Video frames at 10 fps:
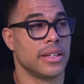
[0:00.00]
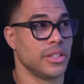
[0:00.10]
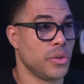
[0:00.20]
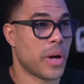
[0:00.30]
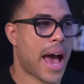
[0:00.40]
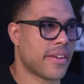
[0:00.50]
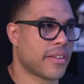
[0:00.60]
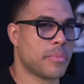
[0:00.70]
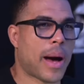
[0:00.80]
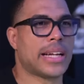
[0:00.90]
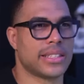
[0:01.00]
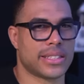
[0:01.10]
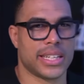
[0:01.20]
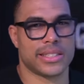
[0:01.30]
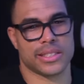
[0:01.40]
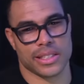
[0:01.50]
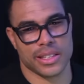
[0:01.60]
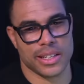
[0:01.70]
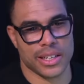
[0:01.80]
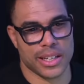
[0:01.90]
You have everybody's attention.
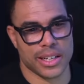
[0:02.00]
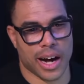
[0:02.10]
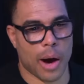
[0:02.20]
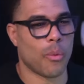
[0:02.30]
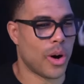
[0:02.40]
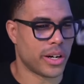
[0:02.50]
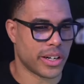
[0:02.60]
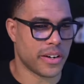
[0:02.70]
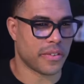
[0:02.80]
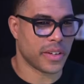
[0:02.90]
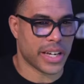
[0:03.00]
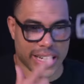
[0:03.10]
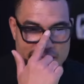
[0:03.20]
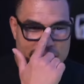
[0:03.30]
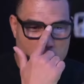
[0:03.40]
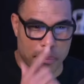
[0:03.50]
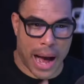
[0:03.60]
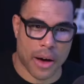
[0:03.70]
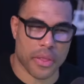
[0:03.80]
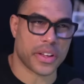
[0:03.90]
I wonder if it isn't
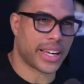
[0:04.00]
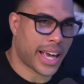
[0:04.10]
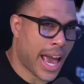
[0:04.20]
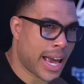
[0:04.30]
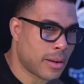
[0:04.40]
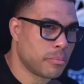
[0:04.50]
about the game,